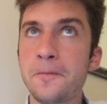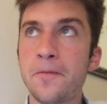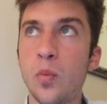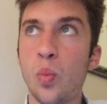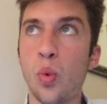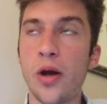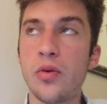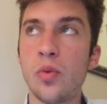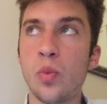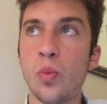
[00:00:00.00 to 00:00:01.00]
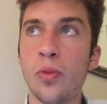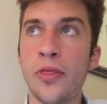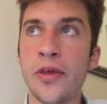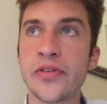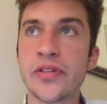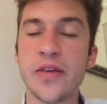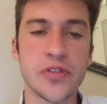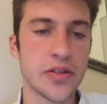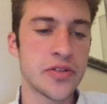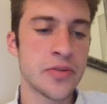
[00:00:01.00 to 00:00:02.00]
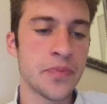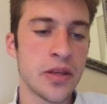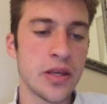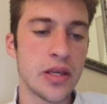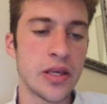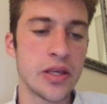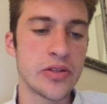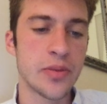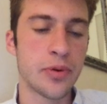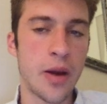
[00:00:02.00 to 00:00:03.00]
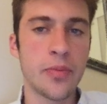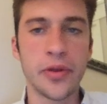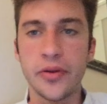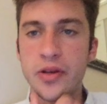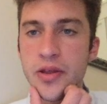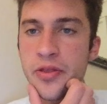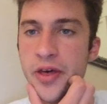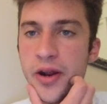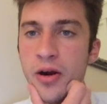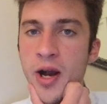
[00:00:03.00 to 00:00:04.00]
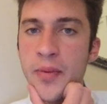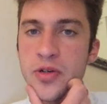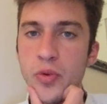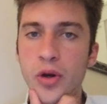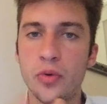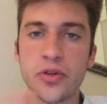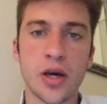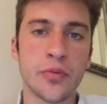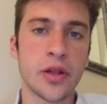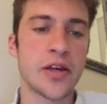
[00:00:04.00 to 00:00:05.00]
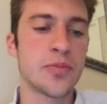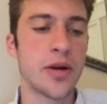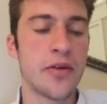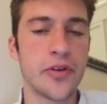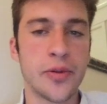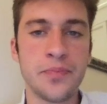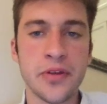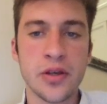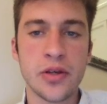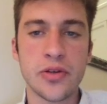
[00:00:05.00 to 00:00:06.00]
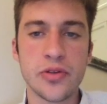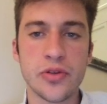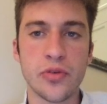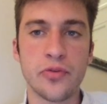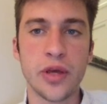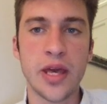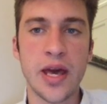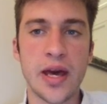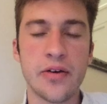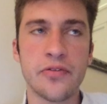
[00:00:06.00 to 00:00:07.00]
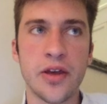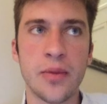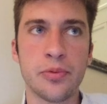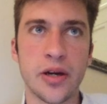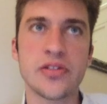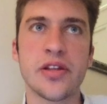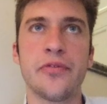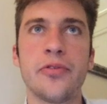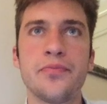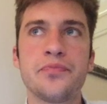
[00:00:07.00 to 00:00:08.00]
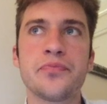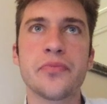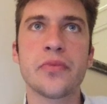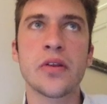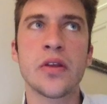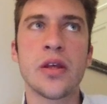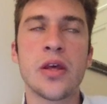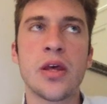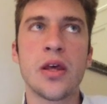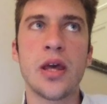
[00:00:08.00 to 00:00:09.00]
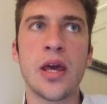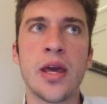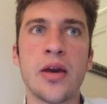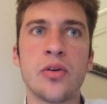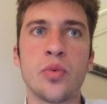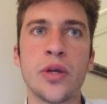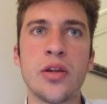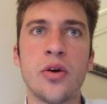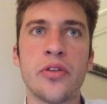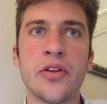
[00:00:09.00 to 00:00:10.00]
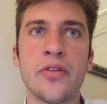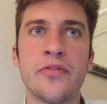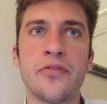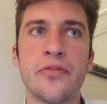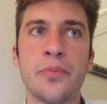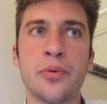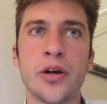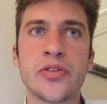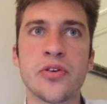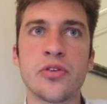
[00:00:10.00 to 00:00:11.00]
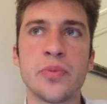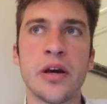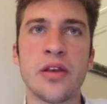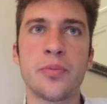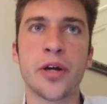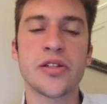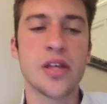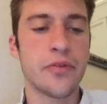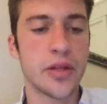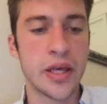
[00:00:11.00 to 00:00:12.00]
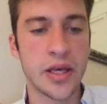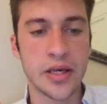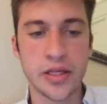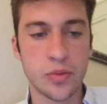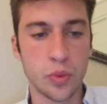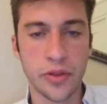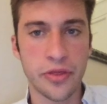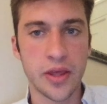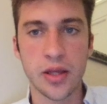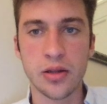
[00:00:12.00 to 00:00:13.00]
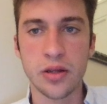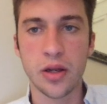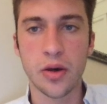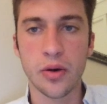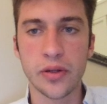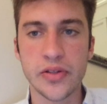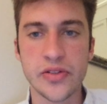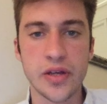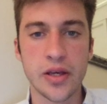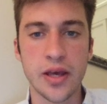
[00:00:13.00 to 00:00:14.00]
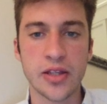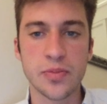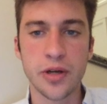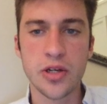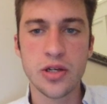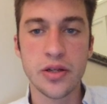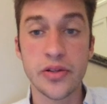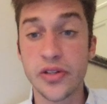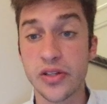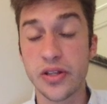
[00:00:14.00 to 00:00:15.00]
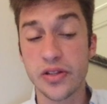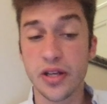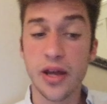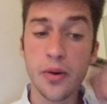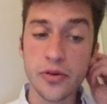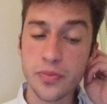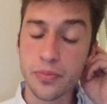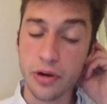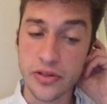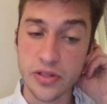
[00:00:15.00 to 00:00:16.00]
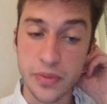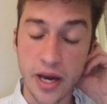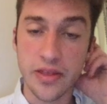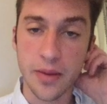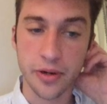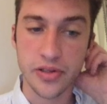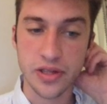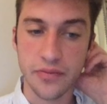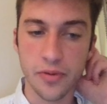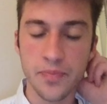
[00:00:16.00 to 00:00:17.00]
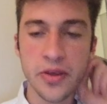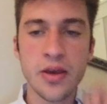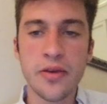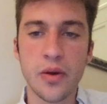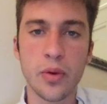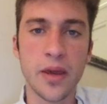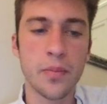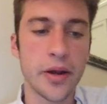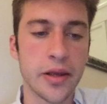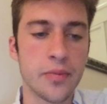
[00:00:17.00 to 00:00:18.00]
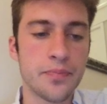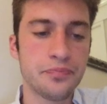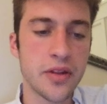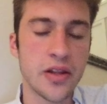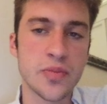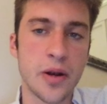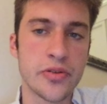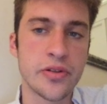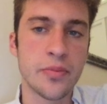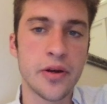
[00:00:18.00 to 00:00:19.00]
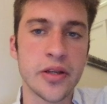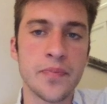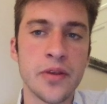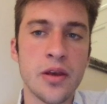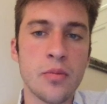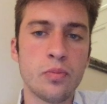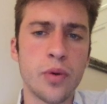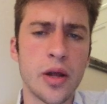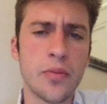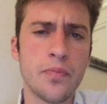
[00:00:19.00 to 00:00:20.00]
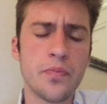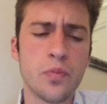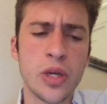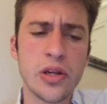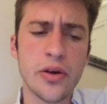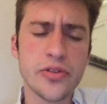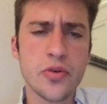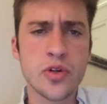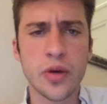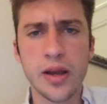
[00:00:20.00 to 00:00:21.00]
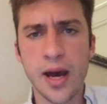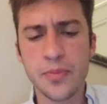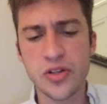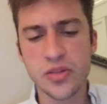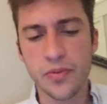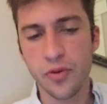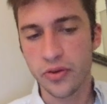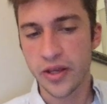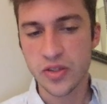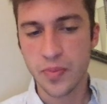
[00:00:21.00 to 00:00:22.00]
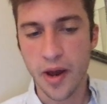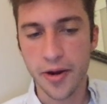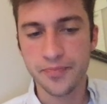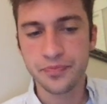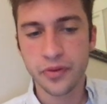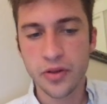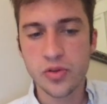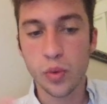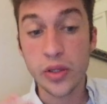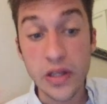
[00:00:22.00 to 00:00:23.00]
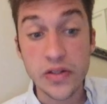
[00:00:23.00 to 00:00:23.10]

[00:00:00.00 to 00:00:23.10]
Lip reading: what this gives us is the probability that our option will go into unrealized profit. So if we have a price level, and we know that if price goes beyond that price level and within, you know, let's say expiration in 6 days, 10 hours, price is beyond that price level, then we make money. It expires in the money. But we can also trade options before they expire. So what we need to